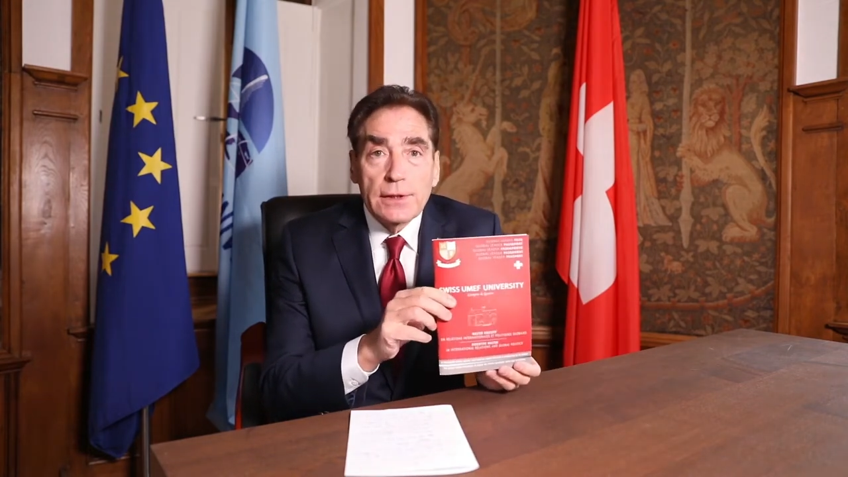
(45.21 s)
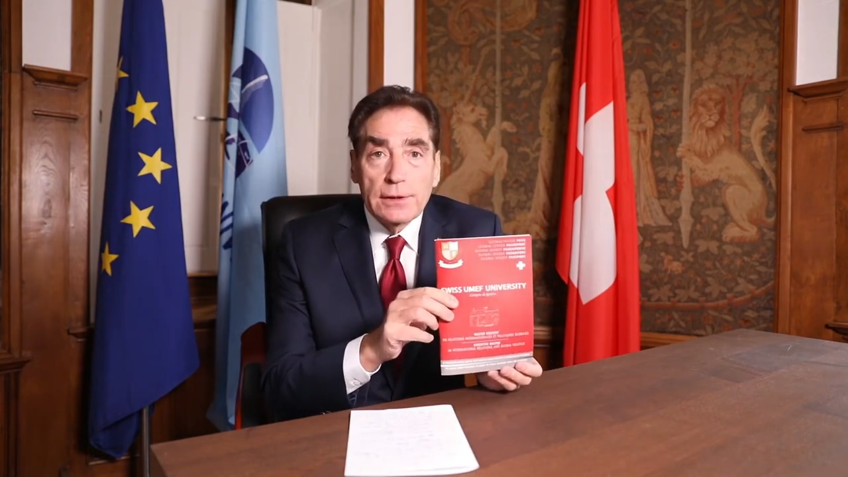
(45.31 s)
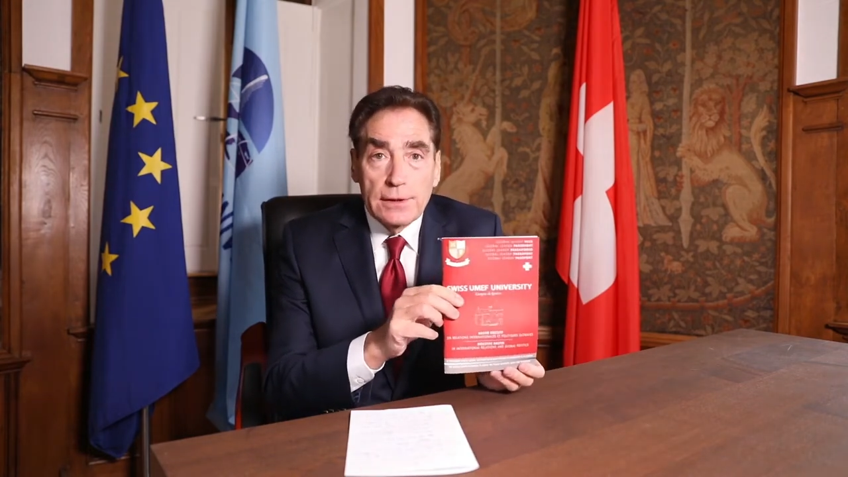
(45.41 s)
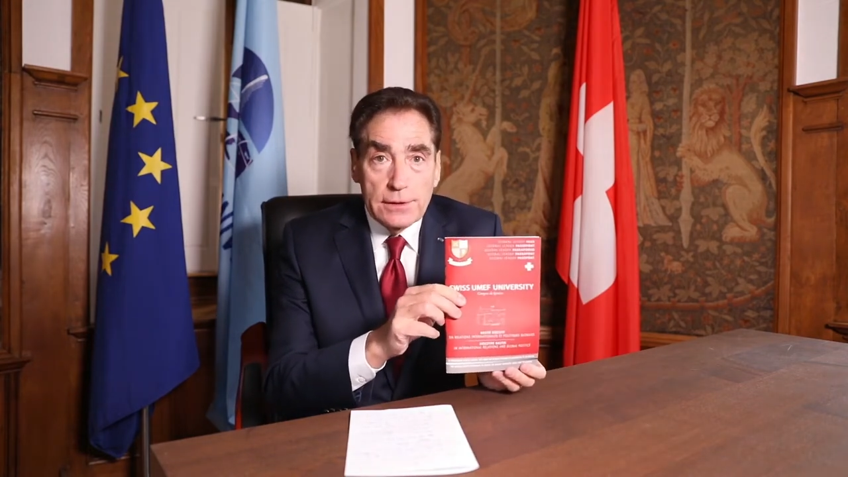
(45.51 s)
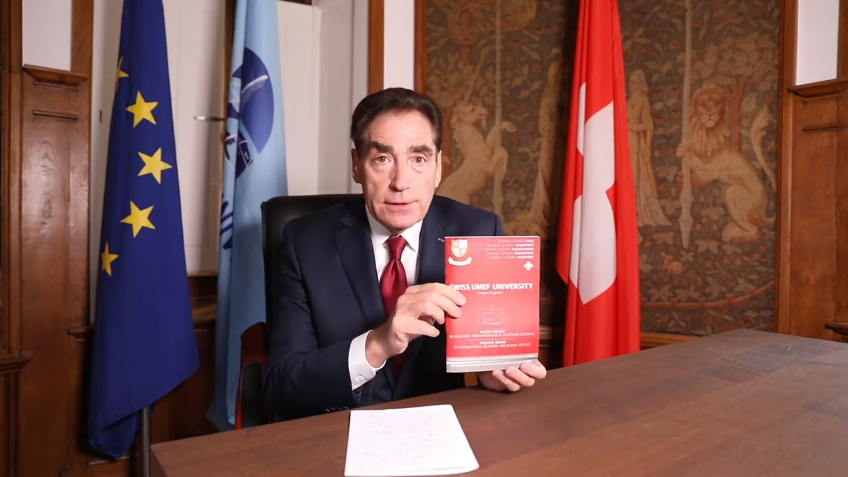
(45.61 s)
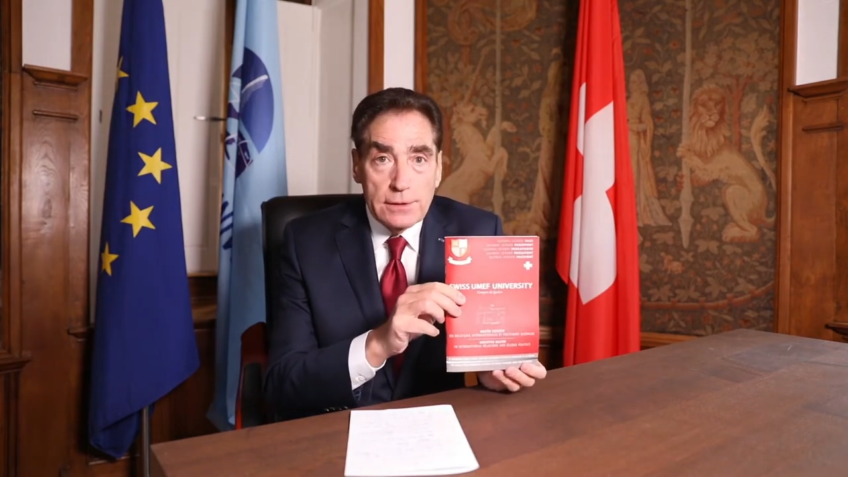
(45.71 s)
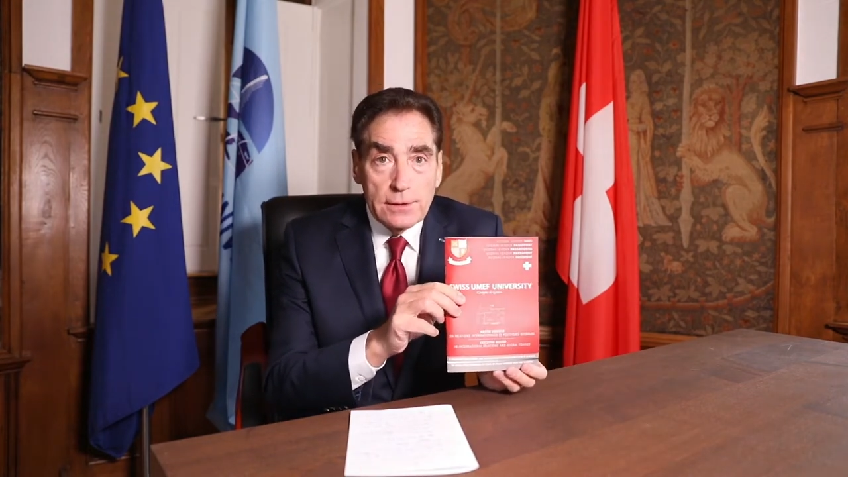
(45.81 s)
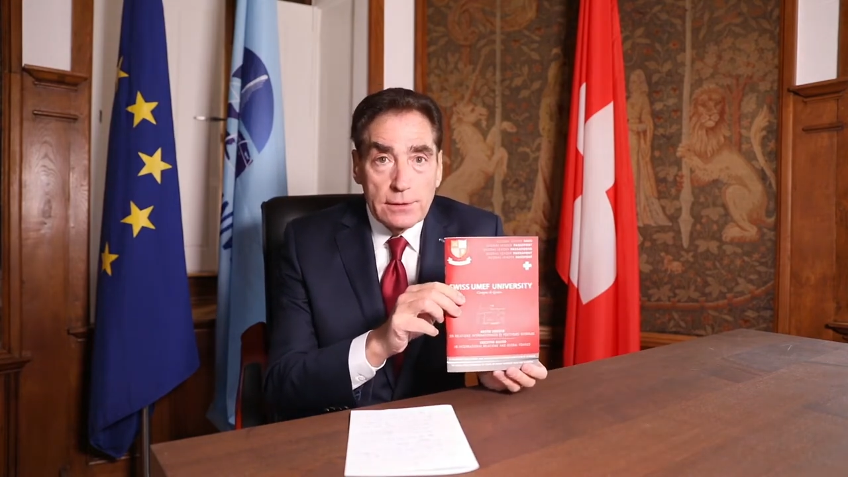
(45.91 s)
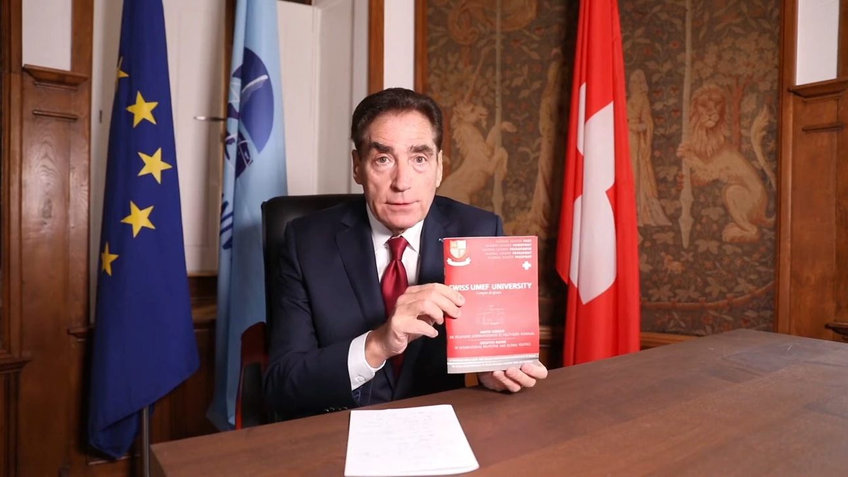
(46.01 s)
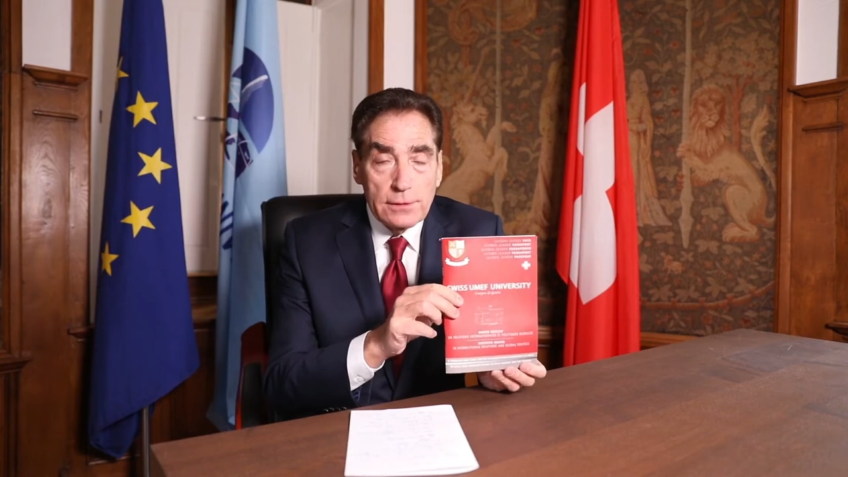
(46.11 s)
in this uh,
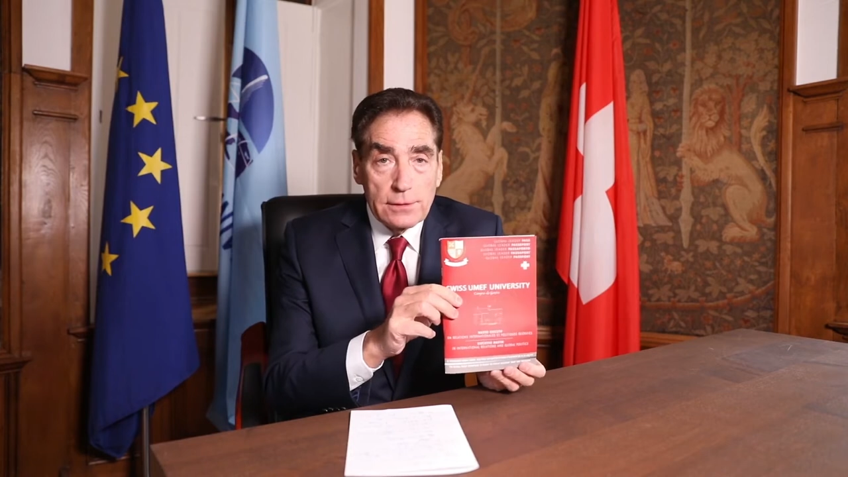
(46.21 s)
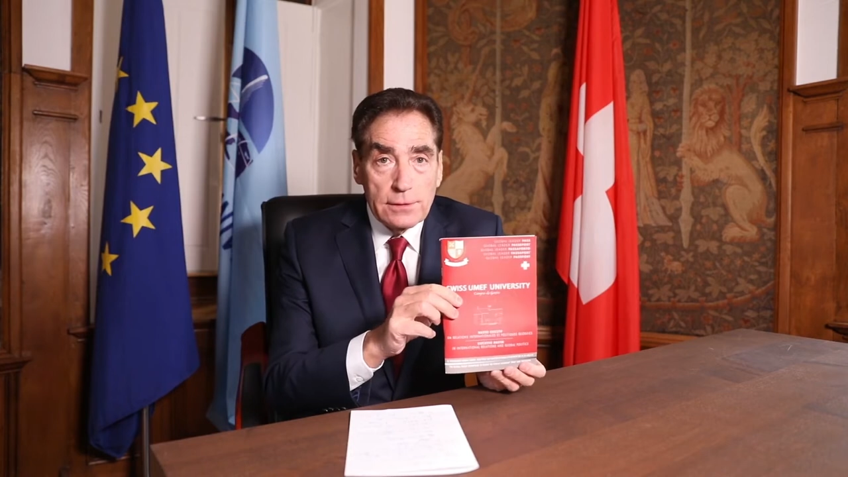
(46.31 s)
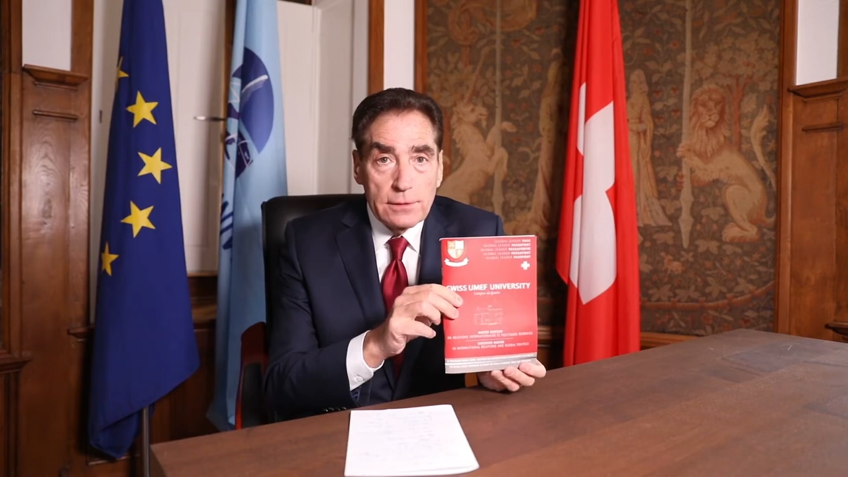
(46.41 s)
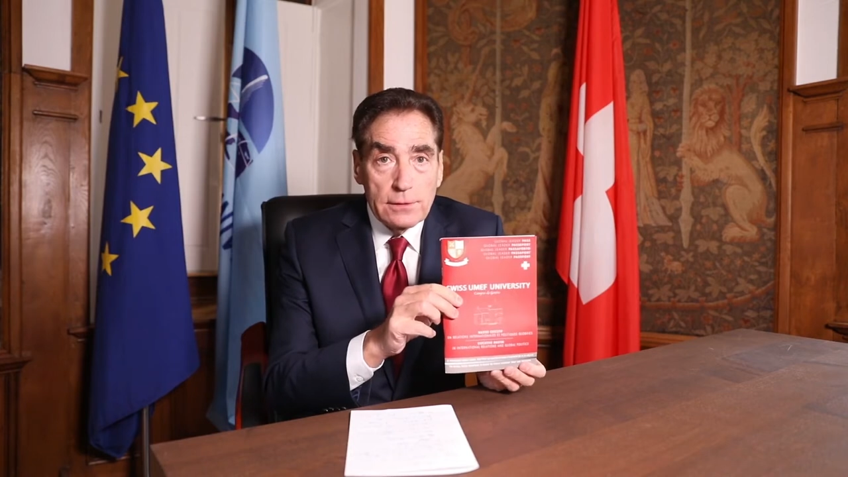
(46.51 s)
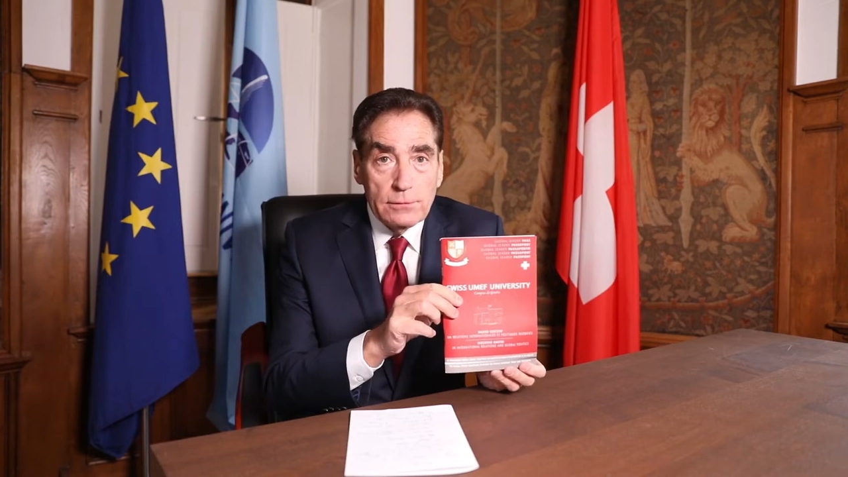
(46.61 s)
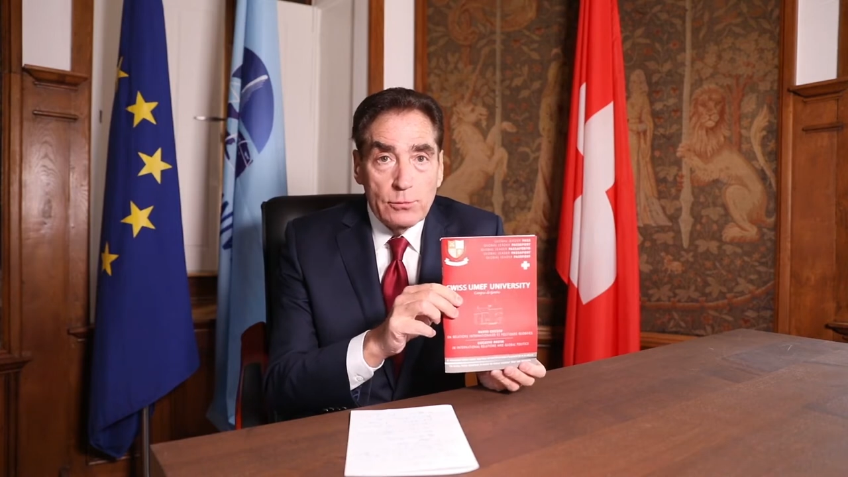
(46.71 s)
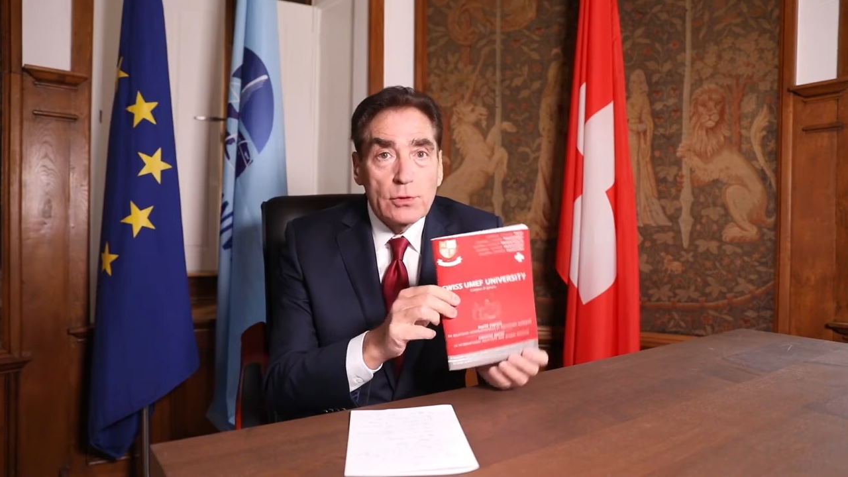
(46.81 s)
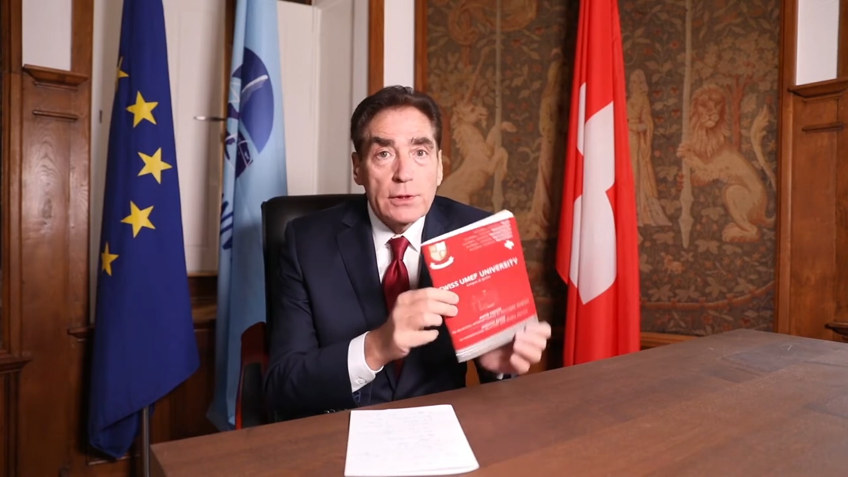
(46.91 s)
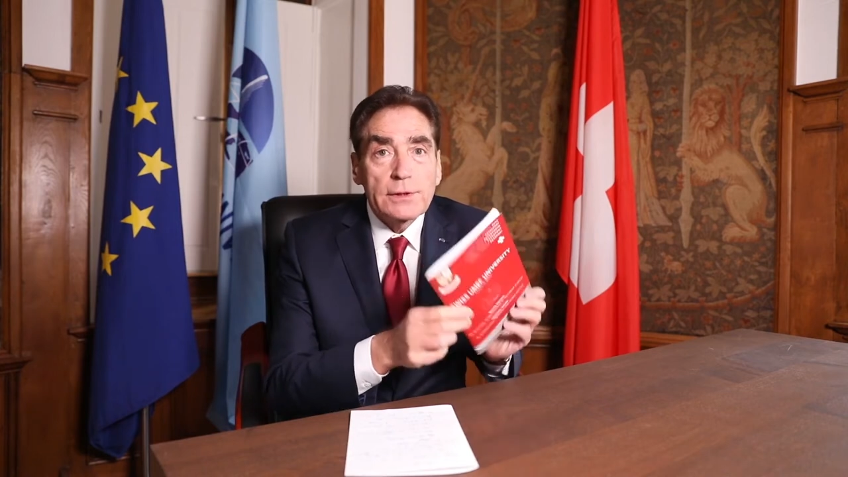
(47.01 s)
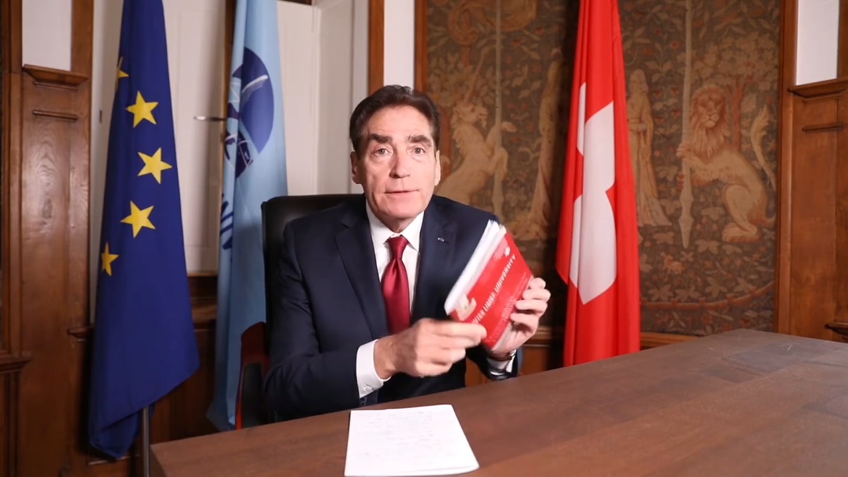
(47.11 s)
uh,
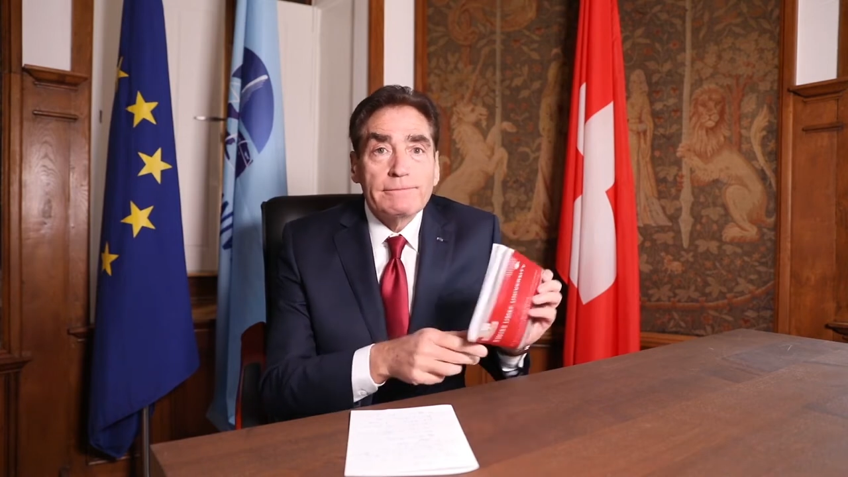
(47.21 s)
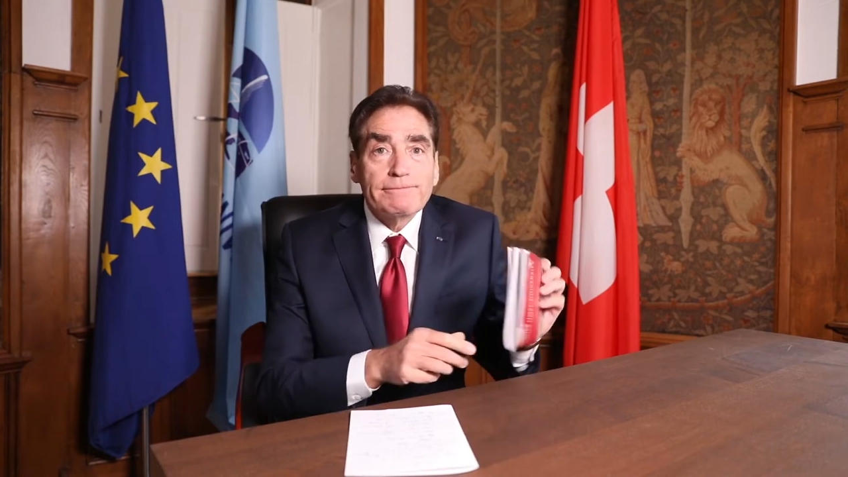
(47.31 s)
booklet.